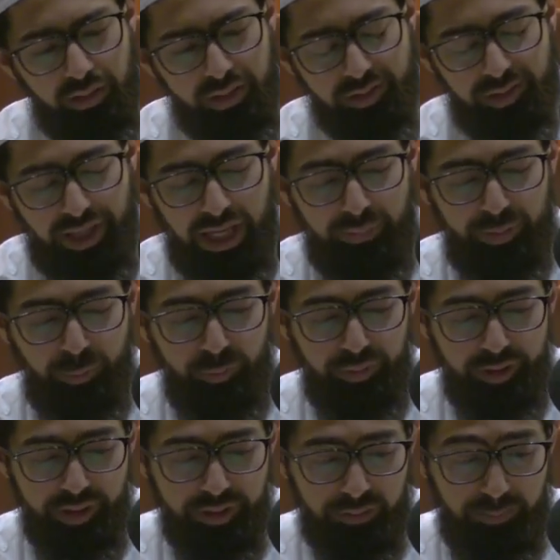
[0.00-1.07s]
The Sahaba would
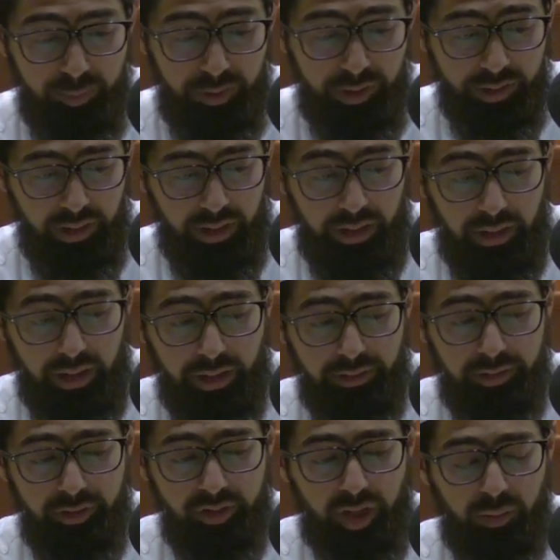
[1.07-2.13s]
be distributed,
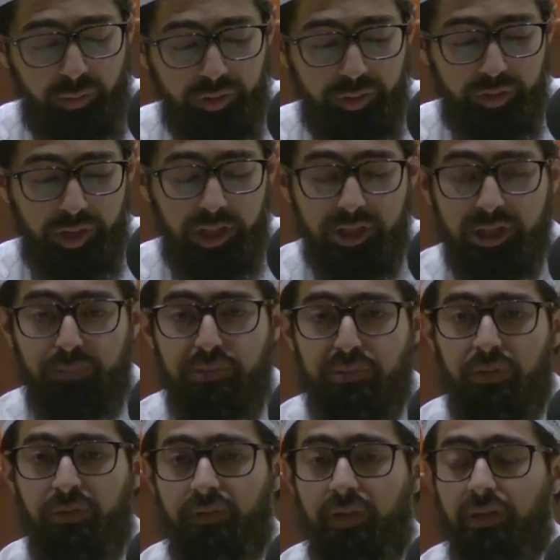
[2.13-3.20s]
and their job was to teach the
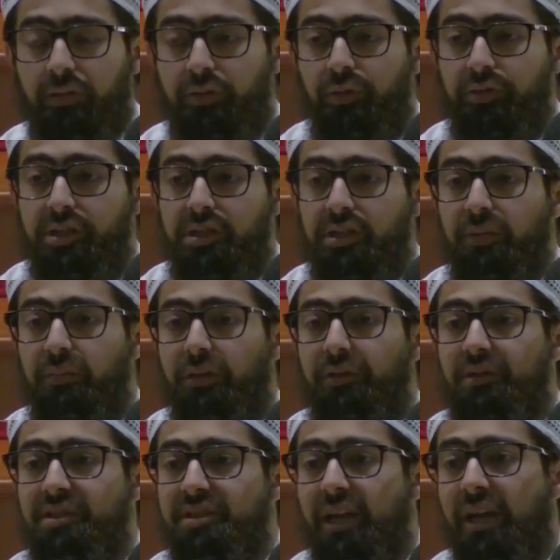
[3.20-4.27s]
people fiqh, to teach them
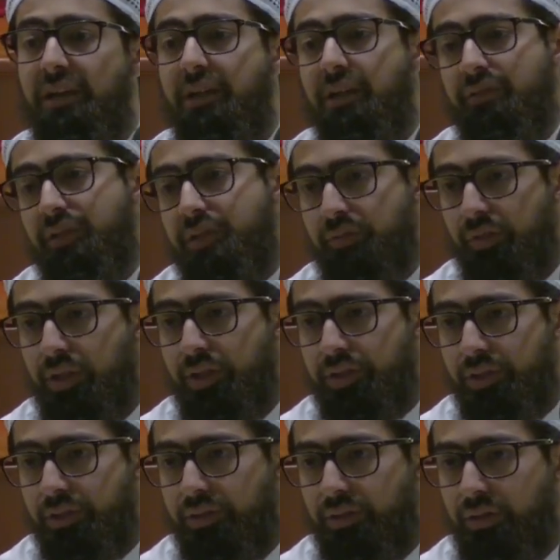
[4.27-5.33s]
understanding of this
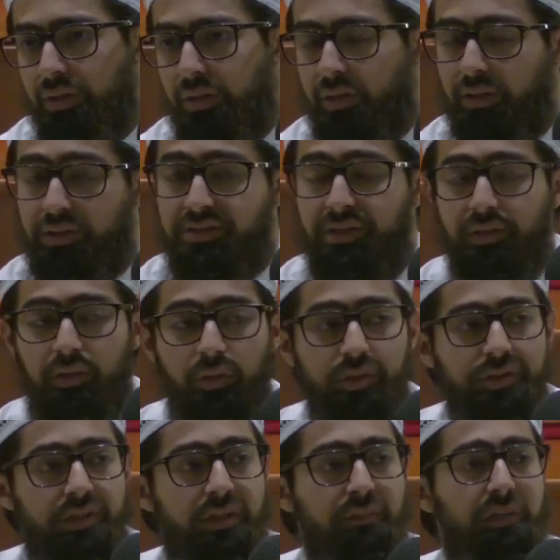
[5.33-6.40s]
religion. This
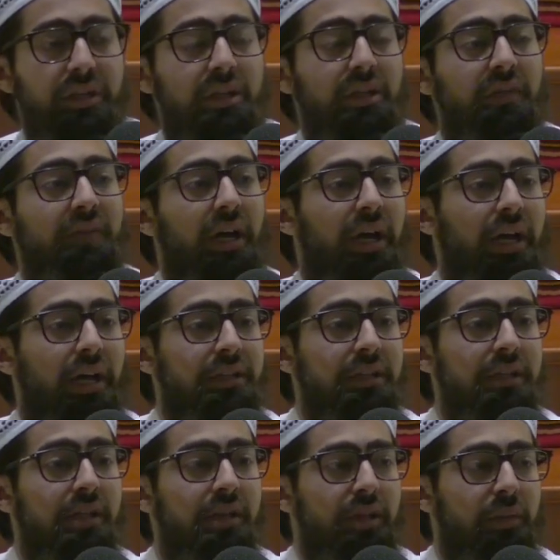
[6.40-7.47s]
includes the meaning of
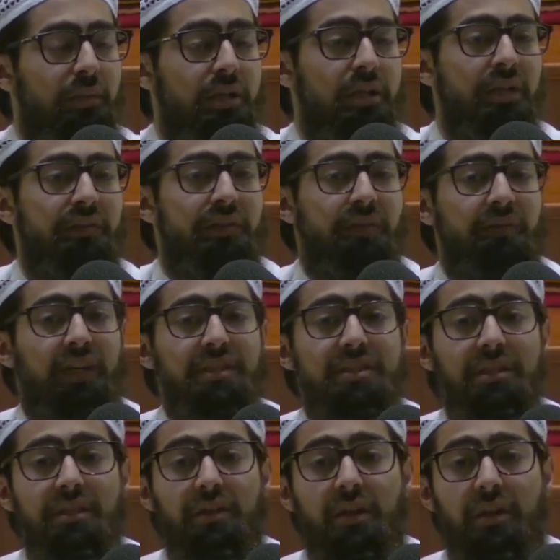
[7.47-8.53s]
ahadith, the meaning of
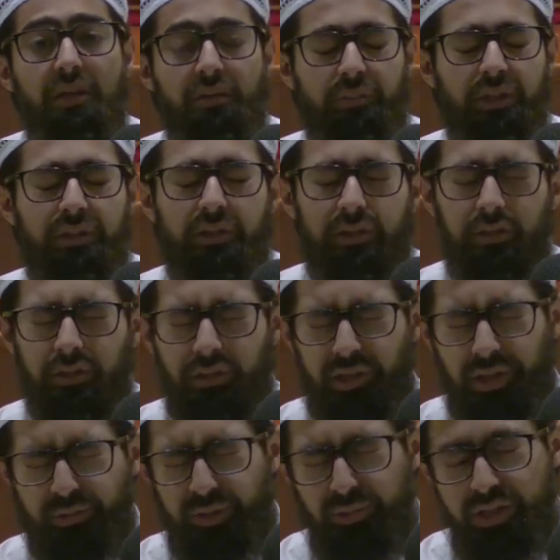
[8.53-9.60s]
tafasir, meaning
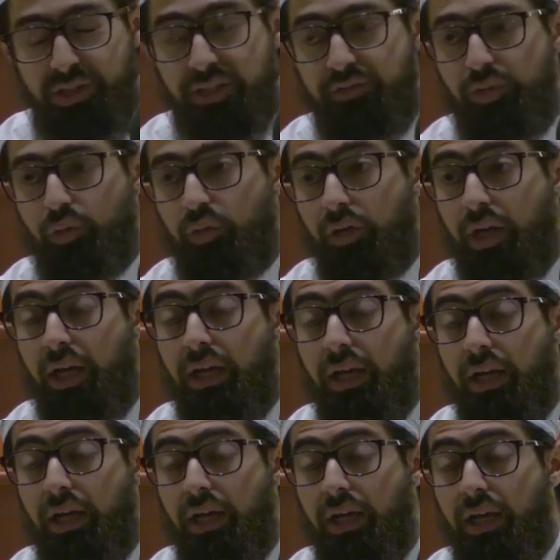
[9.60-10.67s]
the meanings of the
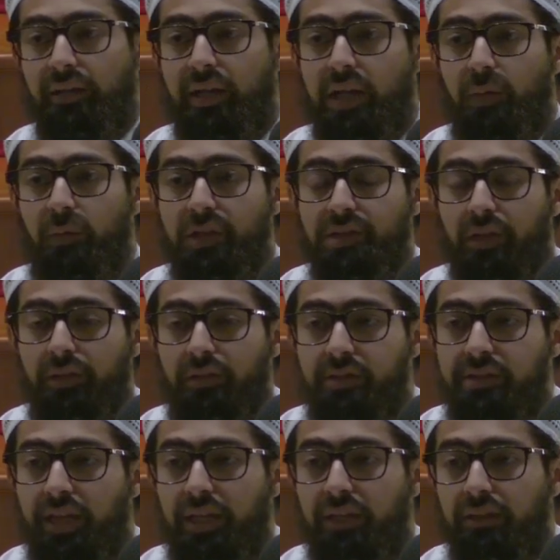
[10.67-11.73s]
Quran, and likewise
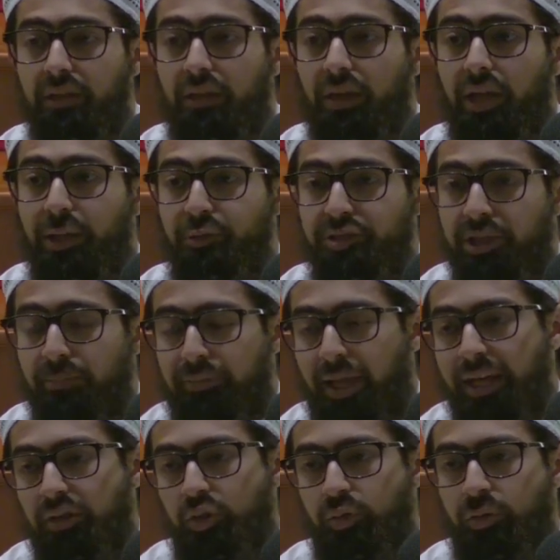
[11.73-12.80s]
understanding the laws which
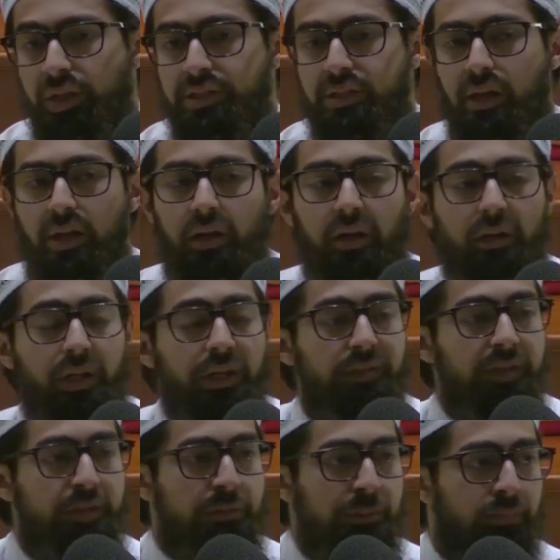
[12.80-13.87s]
apply to us. A lot
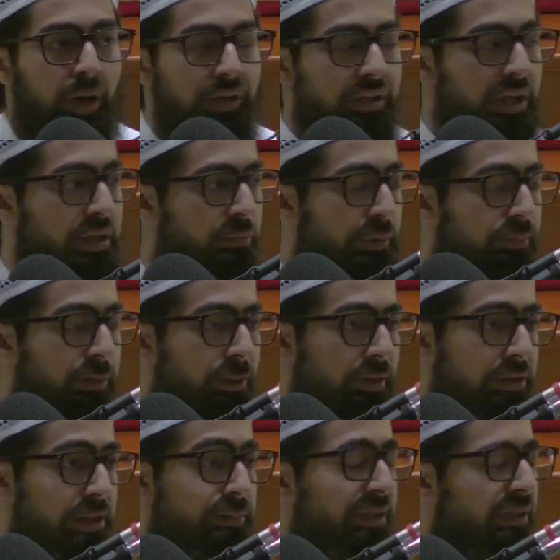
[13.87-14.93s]
of us, we
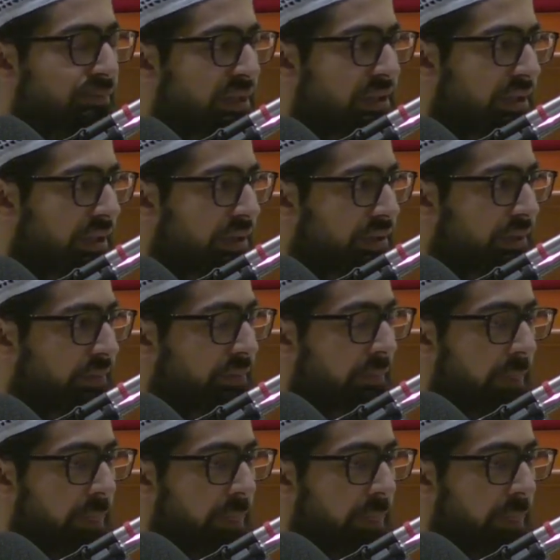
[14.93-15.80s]
participate in business.